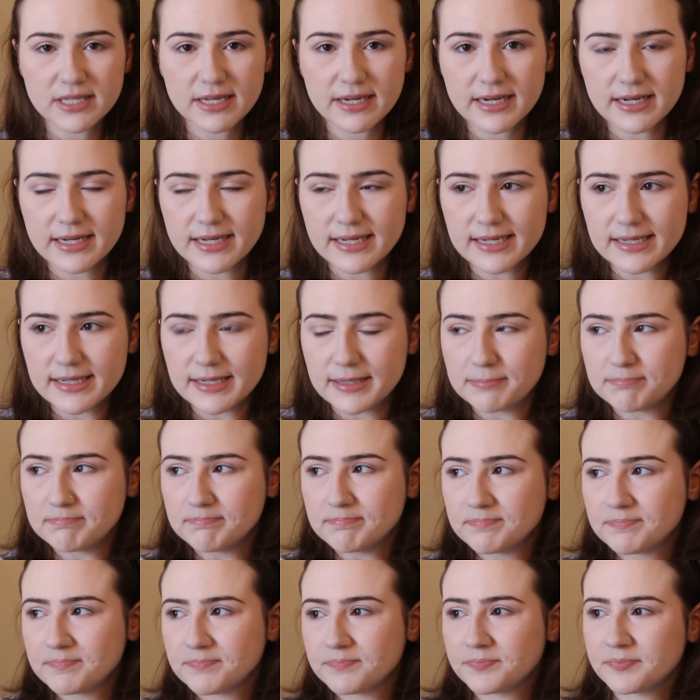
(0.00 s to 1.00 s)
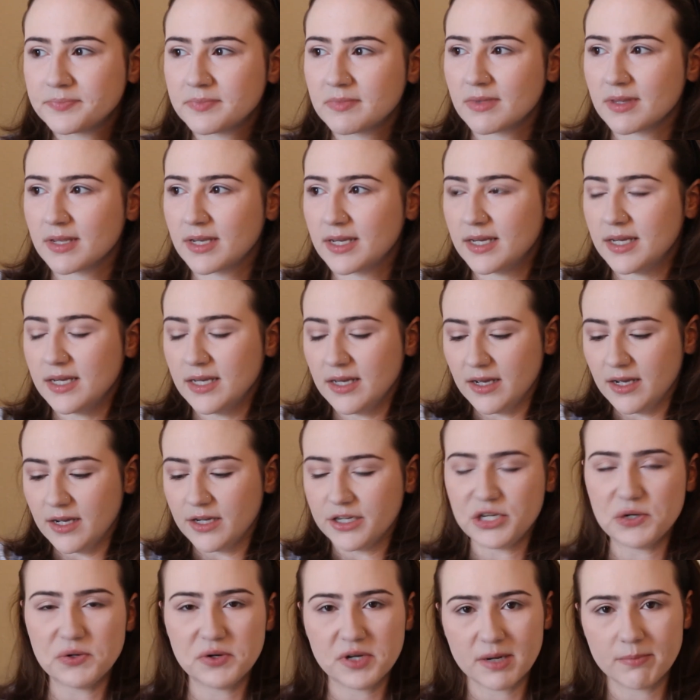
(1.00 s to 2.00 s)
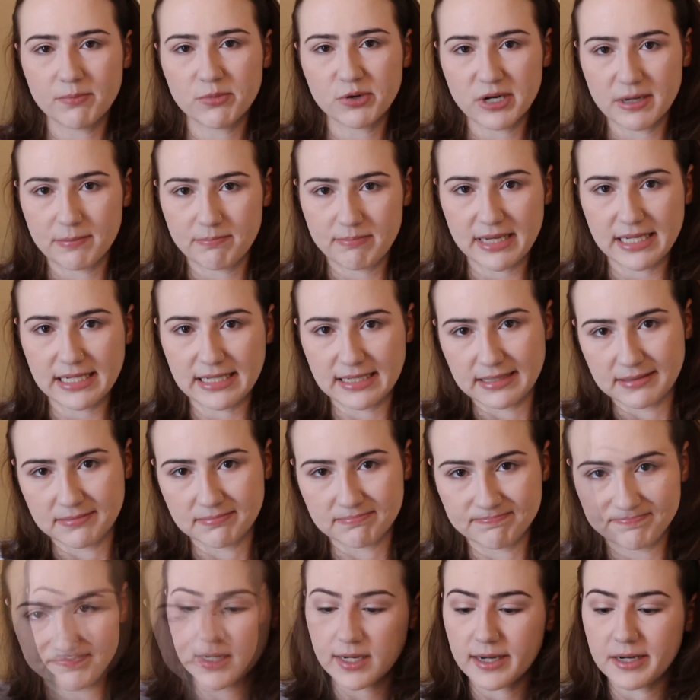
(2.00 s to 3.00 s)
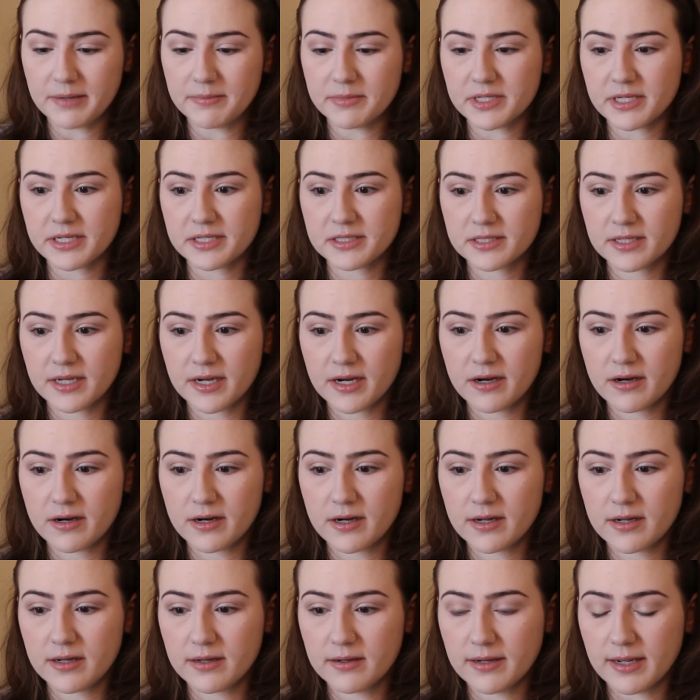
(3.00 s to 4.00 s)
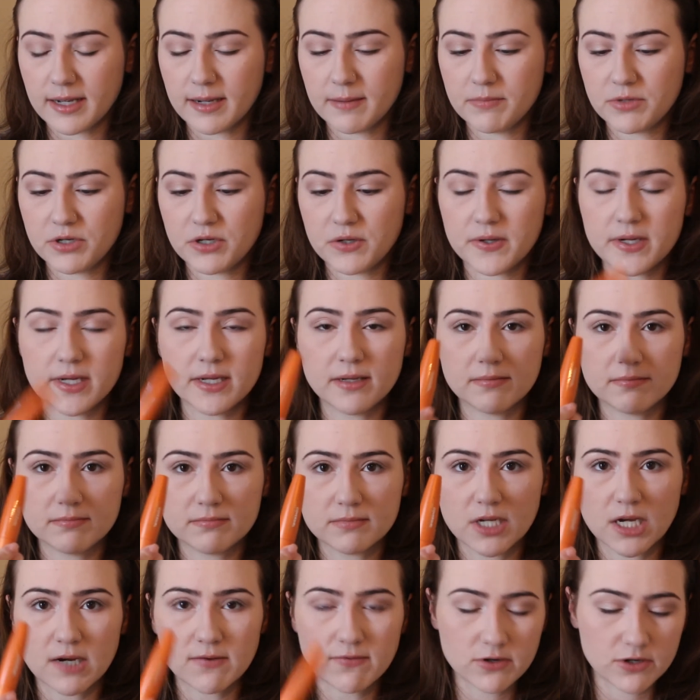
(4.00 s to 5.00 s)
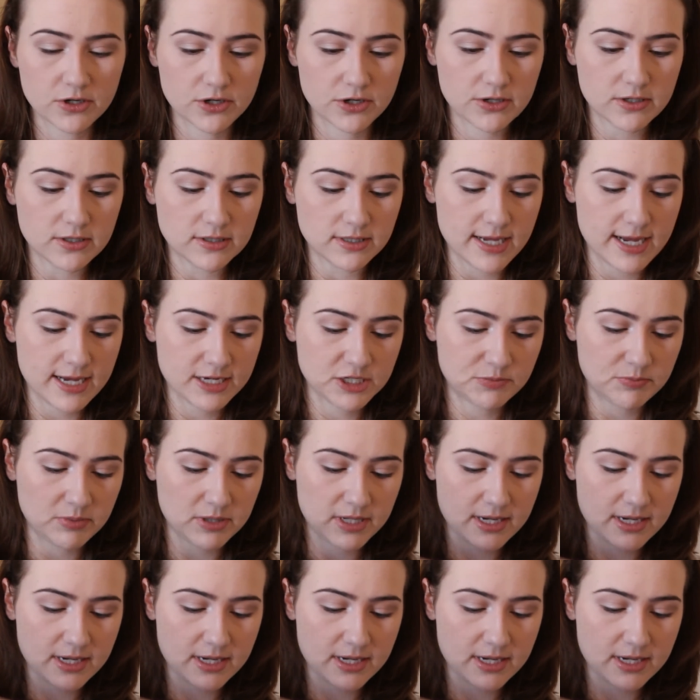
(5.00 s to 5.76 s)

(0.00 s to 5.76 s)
like cucumber and melon. And now mascara, I'm doing CoverGirl Lash